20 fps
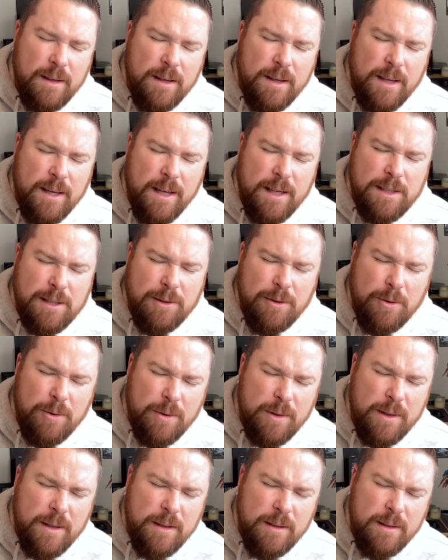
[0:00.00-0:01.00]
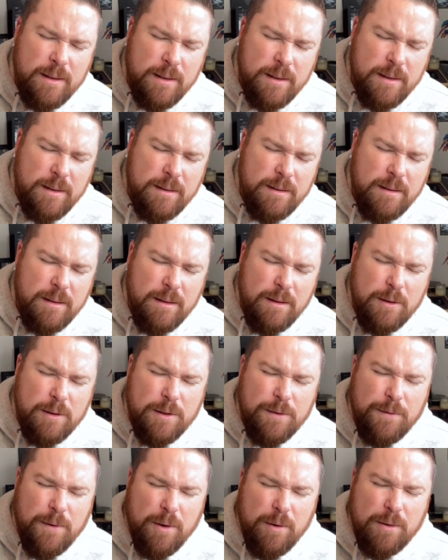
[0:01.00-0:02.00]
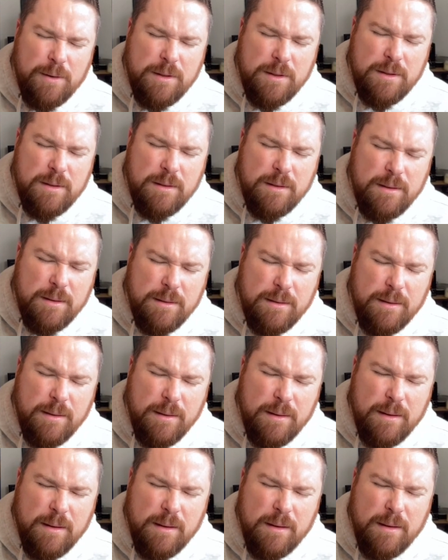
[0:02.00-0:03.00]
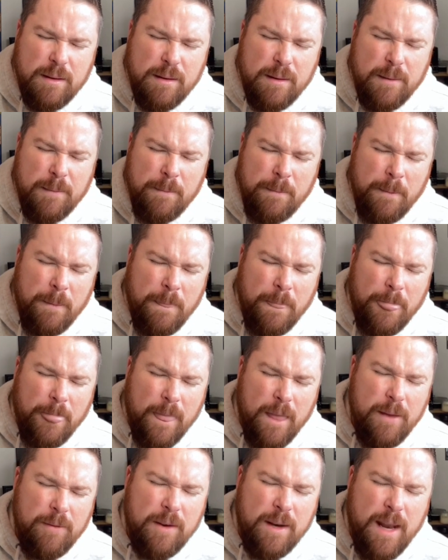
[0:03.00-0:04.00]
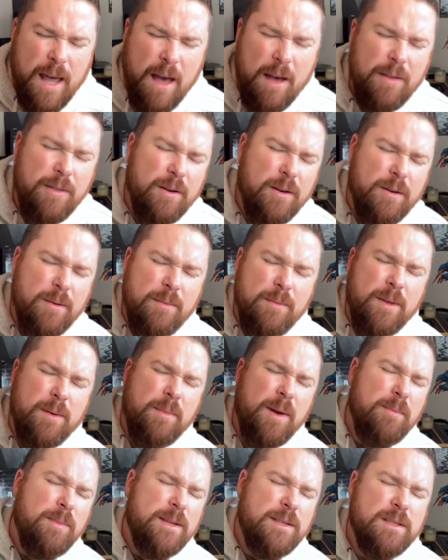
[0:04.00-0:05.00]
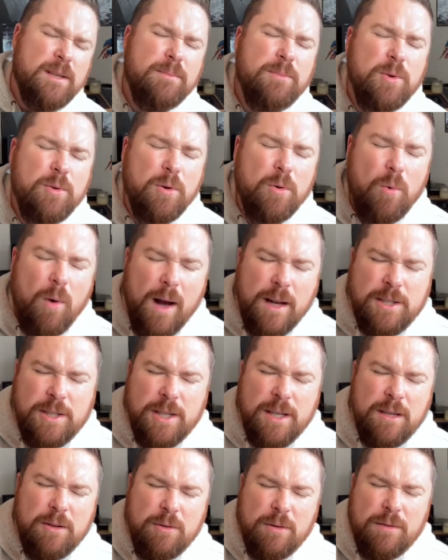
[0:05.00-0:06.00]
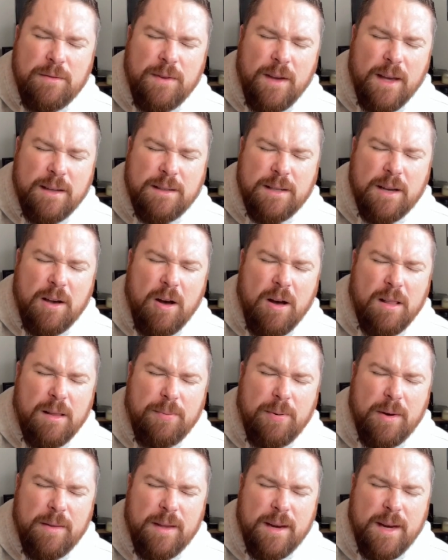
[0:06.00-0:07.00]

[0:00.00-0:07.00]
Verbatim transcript: and as Lord to those folks. Even now, there, there may be some who are watching who have yet to call upon